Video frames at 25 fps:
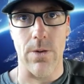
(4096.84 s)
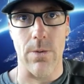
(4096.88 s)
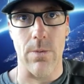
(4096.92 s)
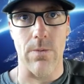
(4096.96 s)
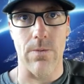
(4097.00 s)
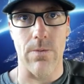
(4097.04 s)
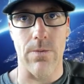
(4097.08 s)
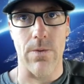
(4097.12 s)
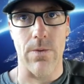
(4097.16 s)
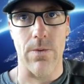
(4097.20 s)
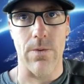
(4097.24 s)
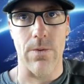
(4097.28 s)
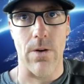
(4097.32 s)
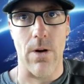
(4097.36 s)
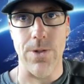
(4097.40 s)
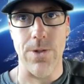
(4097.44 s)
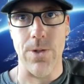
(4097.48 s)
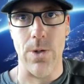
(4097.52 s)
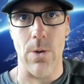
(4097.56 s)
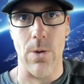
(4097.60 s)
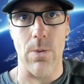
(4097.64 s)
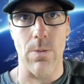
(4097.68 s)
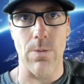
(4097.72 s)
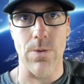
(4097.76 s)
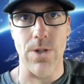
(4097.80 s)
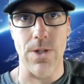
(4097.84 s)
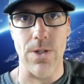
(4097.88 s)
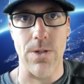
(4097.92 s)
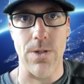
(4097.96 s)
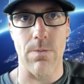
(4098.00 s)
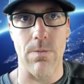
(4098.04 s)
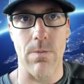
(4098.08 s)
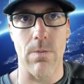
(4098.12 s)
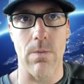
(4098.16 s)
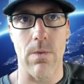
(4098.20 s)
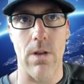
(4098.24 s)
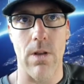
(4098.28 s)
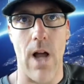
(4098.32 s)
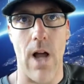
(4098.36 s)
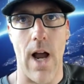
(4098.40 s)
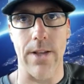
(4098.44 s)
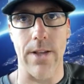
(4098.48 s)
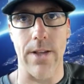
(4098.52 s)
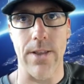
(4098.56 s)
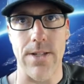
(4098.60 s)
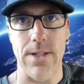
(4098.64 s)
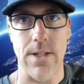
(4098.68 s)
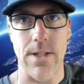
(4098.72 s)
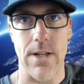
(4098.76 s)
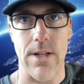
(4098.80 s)
for also just
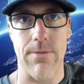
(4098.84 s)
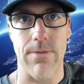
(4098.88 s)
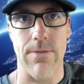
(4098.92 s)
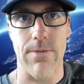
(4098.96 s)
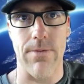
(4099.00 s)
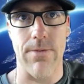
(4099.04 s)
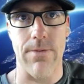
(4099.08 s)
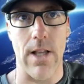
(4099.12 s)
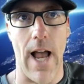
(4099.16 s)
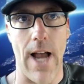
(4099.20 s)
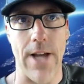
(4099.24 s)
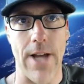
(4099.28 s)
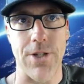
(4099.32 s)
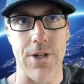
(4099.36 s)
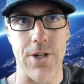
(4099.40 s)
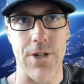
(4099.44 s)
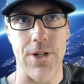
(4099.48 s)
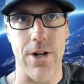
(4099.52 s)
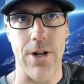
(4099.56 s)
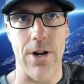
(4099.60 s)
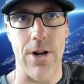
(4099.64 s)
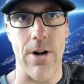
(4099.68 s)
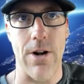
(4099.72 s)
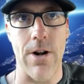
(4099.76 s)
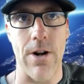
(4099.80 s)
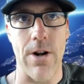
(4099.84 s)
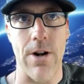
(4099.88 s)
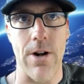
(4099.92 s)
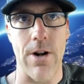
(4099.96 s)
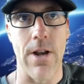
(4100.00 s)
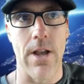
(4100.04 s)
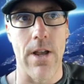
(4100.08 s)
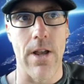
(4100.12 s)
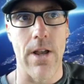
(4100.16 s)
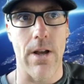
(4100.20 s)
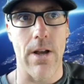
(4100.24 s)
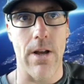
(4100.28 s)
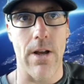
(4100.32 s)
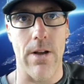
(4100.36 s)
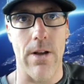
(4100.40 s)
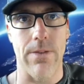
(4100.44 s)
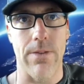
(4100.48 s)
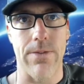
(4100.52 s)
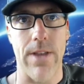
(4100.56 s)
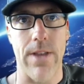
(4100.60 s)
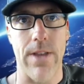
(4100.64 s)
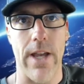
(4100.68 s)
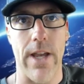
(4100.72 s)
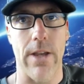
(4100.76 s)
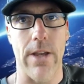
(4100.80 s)
locking this in for the last year.
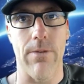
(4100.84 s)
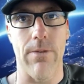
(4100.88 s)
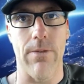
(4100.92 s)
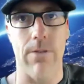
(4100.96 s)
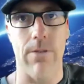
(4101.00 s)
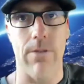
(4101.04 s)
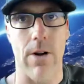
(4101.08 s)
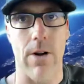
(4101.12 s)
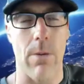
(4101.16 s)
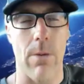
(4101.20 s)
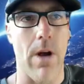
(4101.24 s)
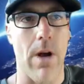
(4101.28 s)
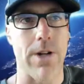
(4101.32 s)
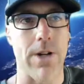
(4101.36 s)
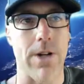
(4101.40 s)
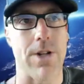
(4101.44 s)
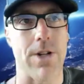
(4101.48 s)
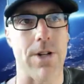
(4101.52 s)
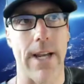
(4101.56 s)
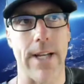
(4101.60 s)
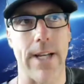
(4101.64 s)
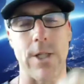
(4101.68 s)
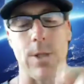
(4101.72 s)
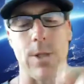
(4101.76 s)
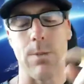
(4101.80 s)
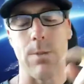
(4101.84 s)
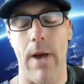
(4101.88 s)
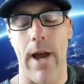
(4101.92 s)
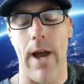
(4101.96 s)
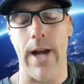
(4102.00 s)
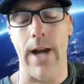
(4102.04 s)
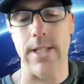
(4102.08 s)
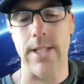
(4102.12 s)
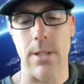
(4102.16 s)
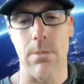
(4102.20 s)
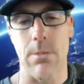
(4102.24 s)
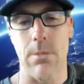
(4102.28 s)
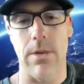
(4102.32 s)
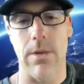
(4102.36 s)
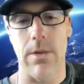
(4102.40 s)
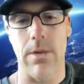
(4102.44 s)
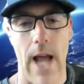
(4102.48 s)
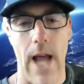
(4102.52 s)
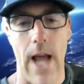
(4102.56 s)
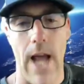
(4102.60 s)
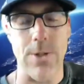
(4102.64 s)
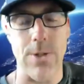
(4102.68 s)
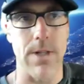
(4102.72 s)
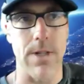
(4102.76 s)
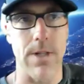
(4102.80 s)
Thank you very much. Expect some
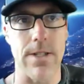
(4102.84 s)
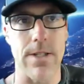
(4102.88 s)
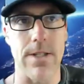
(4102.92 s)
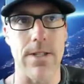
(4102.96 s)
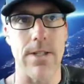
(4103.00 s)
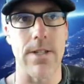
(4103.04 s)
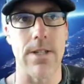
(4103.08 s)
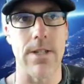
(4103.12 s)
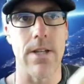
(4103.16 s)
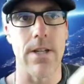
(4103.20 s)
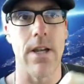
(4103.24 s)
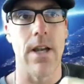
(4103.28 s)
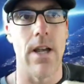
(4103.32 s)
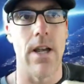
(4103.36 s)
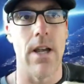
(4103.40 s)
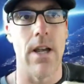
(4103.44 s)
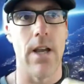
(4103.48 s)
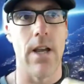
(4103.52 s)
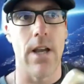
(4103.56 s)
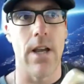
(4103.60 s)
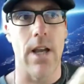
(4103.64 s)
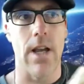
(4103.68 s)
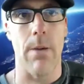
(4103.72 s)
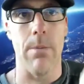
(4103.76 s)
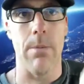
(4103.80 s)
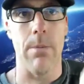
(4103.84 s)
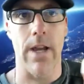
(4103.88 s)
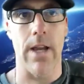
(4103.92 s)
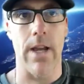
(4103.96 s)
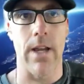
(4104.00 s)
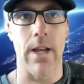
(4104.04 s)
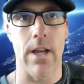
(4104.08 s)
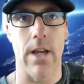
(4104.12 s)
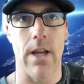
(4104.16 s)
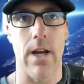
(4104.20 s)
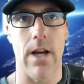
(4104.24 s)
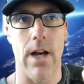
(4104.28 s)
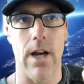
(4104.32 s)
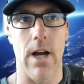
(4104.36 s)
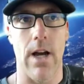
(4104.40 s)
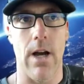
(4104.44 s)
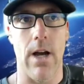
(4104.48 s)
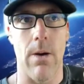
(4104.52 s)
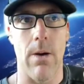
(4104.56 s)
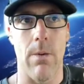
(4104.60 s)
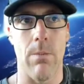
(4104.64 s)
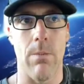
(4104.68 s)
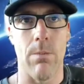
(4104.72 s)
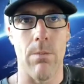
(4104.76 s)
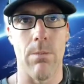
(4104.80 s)
announcements coming
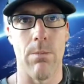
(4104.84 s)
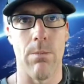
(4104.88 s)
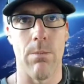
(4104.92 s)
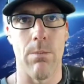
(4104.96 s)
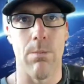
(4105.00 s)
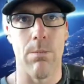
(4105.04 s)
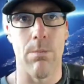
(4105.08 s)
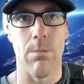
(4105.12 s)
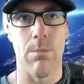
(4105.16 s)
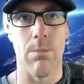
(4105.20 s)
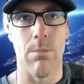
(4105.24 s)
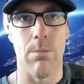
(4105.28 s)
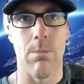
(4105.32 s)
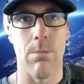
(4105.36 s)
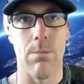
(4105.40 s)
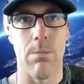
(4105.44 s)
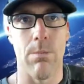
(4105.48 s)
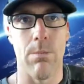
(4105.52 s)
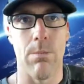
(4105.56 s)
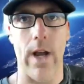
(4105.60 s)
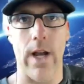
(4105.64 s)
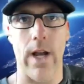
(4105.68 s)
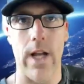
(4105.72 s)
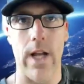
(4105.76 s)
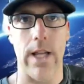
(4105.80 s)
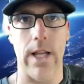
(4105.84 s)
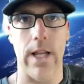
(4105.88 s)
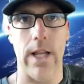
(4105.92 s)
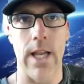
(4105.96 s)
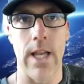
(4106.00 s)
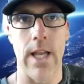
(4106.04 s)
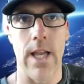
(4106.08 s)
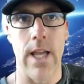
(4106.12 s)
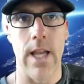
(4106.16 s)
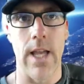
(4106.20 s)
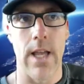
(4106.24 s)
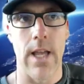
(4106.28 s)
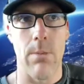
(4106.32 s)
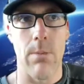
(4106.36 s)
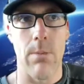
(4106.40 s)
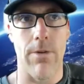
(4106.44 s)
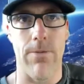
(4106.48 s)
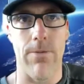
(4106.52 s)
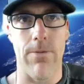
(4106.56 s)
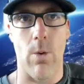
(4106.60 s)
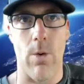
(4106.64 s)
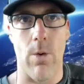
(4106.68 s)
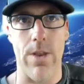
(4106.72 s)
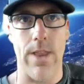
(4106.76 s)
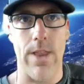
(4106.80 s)
pretty quickly
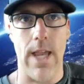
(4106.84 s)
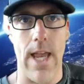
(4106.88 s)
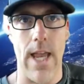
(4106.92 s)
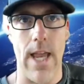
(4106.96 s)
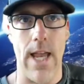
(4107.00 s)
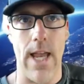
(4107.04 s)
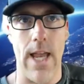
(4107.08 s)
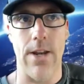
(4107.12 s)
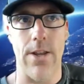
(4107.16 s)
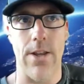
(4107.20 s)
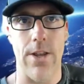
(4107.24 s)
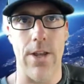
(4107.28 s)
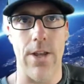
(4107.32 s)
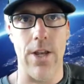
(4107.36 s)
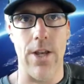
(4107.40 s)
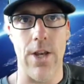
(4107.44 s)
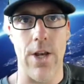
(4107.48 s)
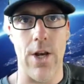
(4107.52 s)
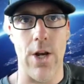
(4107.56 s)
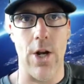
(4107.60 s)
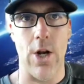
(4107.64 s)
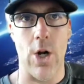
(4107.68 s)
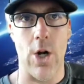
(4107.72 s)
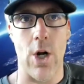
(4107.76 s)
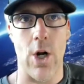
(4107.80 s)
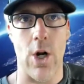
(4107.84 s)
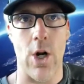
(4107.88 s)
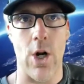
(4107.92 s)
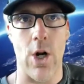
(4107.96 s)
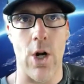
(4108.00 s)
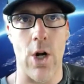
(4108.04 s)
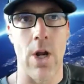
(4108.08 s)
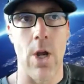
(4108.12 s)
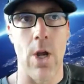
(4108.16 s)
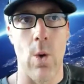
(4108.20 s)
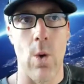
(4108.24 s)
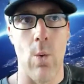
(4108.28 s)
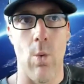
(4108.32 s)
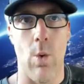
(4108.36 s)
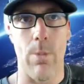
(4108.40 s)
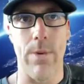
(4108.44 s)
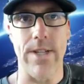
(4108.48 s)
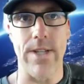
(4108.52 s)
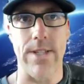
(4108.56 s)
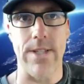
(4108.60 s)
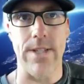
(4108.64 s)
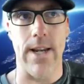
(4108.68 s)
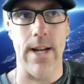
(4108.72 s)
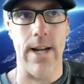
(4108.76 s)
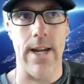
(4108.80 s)
before the end of the year. We'll
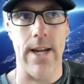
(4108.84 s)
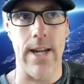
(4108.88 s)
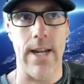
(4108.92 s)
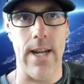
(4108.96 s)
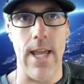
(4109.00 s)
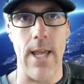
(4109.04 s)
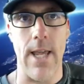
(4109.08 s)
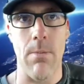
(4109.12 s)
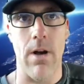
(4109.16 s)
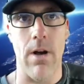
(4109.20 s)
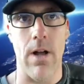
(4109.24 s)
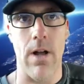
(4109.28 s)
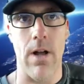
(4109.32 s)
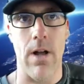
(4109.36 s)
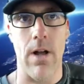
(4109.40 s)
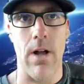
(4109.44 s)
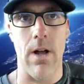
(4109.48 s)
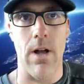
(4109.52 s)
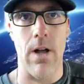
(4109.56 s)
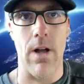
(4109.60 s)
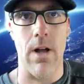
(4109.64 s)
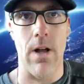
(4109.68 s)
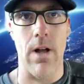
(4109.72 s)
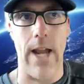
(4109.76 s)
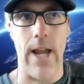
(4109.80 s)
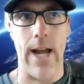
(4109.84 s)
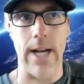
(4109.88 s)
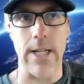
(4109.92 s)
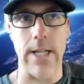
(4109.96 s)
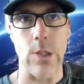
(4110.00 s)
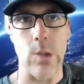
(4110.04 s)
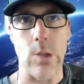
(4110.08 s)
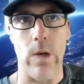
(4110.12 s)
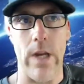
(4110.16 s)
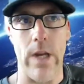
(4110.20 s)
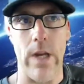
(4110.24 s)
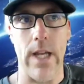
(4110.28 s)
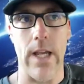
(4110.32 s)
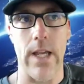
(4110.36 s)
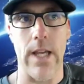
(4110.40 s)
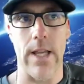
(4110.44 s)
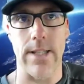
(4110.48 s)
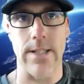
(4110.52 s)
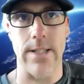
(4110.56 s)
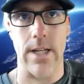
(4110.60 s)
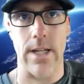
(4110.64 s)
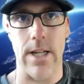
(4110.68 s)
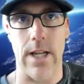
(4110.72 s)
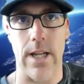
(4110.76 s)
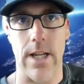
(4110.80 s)
be sending an email out next week.
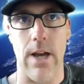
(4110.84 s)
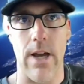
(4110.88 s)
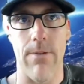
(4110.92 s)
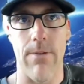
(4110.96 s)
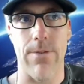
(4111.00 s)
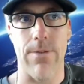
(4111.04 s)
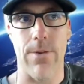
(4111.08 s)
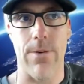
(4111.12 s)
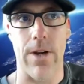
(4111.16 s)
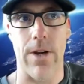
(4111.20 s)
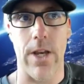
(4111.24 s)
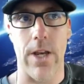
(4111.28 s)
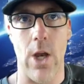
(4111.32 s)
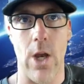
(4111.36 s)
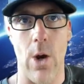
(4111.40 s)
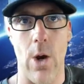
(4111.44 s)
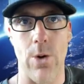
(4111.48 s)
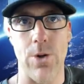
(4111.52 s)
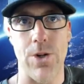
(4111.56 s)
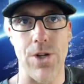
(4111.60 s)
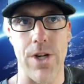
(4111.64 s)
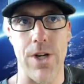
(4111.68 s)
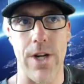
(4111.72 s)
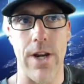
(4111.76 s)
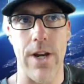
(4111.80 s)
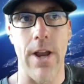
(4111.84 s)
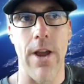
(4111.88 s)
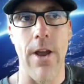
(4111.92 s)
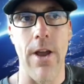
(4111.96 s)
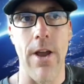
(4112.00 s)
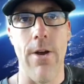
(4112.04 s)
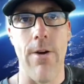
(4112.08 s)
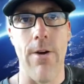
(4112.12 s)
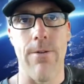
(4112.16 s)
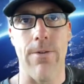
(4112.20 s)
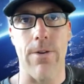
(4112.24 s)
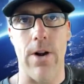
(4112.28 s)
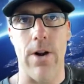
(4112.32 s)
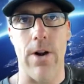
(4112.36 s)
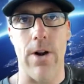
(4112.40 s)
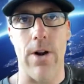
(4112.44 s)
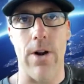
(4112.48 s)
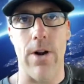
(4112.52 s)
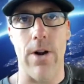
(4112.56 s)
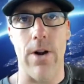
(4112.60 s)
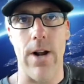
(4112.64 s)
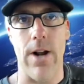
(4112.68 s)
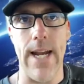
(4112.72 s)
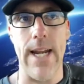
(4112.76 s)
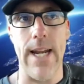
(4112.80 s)
That's going to come for Kiyoshi,
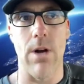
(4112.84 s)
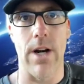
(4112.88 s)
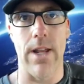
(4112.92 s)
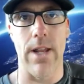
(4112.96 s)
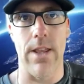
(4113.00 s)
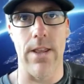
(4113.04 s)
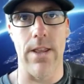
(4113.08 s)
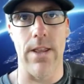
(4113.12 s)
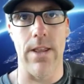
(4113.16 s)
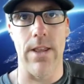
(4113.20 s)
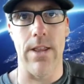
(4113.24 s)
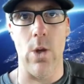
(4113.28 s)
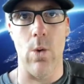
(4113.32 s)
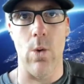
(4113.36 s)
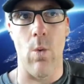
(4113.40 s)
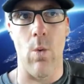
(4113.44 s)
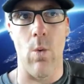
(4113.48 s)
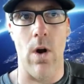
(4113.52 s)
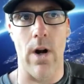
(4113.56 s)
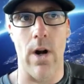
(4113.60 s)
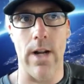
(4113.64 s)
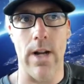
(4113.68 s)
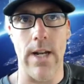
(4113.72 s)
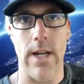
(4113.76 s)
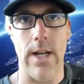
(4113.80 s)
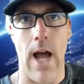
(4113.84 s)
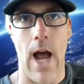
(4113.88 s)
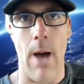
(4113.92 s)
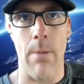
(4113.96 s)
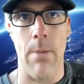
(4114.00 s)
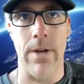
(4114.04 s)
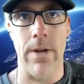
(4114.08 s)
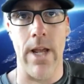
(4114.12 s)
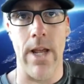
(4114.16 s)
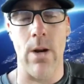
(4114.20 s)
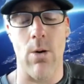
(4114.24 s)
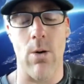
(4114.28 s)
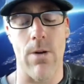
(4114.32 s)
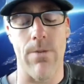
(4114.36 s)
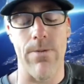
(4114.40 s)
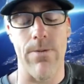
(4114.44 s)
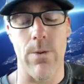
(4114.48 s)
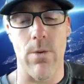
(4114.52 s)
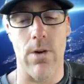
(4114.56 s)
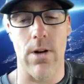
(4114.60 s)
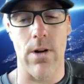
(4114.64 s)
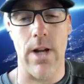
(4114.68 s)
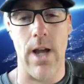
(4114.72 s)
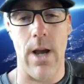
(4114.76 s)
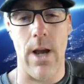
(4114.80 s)
for anybody that you want to nominate,
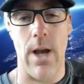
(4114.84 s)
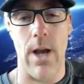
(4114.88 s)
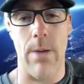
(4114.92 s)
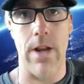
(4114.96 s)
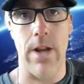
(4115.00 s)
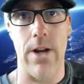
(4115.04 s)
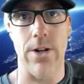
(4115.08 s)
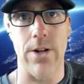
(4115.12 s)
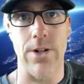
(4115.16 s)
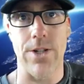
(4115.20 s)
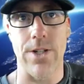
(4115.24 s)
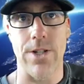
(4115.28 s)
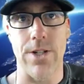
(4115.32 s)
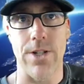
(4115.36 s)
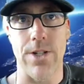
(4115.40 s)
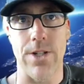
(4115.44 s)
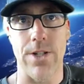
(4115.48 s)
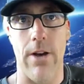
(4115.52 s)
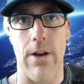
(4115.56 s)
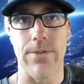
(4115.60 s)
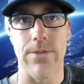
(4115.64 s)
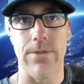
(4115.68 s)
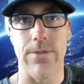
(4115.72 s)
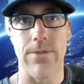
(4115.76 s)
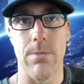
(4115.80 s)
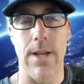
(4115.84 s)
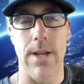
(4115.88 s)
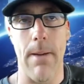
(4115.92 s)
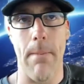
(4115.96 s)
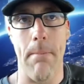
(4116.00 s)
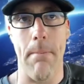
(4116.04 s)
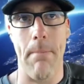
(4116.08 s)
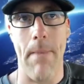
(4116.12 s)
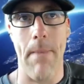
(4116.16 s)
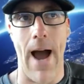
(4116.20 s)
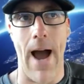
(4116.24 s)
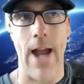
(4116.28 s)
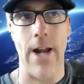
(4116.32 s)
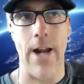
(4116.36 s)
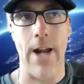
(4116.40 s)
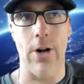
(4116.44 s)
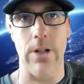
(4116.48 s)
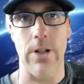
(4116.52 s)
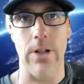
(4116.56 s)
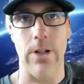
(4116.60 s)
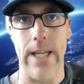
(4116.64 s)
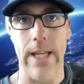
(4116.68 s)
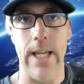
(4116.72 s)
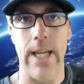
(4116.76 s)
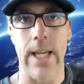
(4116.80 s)
or if you want to nominate yourself to be a
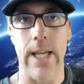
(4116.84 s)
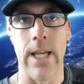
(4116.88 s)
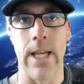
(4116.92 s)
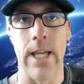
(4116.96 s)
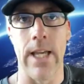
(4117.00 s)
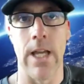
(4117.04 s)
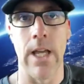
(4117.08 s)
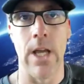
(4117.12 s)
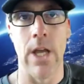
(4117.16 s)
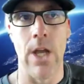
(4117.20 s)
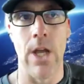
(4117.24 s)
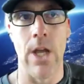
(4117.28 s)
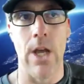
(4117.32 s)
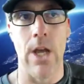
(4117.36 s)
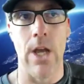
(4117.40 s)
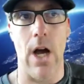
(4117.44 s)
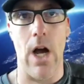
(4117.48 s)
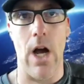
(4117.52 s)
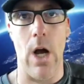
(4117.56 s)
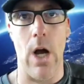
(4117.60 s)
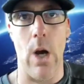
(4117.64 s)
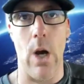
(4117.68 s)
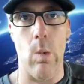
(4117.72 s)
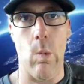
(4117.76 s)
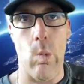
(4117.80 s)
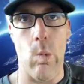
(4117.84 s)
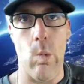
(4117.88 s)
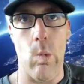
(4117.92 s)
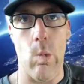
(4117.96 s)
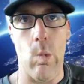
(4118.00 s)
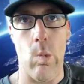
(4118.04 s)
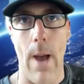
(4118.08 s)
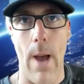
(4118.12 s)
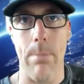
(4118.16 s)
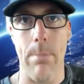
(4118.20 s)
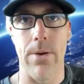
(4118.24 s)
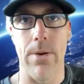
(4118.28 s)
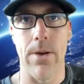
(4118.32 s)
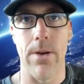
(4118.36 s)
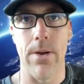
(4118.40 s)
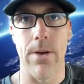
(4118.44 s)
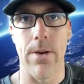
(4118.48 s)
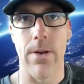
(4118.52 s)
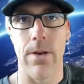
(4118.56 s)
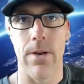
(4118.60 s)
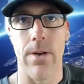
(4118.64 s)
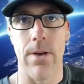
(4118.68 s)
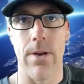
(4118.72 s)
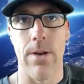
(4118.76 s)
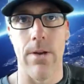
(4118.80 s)
minor league rep
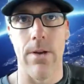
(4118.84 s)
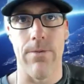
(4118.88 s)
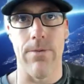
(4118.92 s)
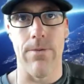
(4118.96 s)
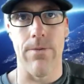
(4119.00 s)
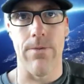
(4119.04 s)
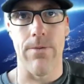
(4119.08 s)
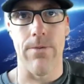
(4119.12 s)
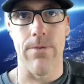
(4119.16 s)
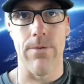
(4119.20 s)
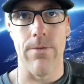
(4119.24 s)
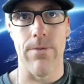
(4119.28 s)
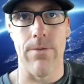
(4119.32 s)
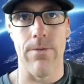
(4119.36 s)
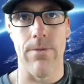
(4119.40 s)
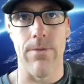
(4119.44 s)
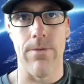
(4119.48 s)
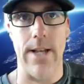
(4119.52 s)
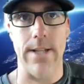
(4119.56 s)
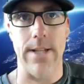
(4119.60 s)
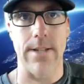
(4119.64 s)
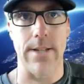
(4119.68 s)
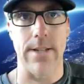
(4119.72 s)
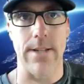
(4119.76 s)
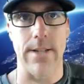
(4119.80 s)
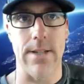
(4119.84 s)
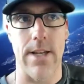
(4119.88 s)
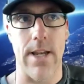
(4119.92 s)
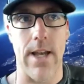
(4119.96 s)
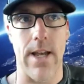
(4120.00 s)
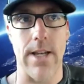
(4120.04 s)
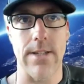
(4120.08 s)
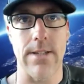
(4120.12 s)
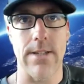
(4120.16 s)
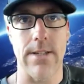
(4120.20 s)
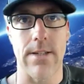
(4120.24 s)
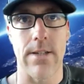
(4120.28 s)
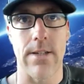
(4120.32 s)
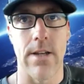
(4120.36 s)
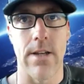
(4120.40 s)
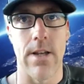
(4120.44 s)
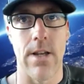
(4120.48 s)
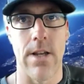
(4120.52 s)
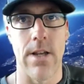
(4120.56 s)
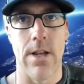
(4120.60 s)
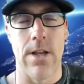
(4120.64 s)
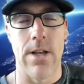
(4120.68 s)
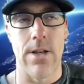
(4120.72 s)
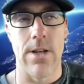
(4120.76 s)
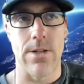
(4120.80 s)
for the PBSCCS.
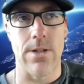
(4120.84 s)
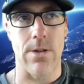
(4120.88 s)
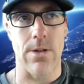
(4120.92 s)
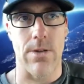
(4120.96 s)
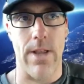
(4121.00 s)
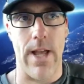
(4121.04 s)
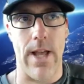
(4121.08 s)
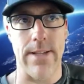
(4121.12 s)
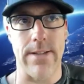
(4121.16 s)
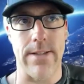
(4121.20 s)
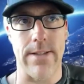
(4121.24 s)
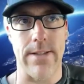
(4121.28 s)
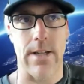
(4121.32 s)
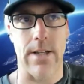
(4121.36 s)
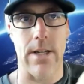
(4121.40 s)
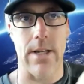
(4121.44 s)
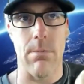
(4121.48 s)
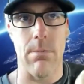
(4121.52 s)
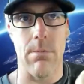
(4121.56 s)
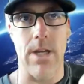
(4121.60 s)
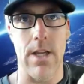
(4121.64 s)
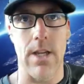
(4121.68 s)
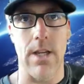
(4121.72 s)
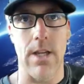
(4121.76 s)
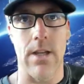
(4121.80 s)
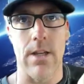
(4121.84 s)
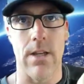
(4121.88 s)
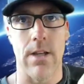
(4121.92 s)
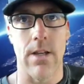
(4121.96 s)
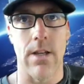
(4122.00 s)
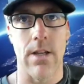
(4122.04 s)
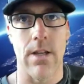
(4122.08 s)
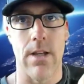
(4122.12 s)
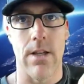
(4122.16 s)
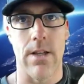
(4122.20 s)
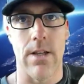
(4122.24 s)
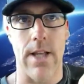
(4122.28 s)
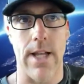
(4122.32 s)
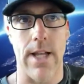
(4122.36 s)
So that's going to be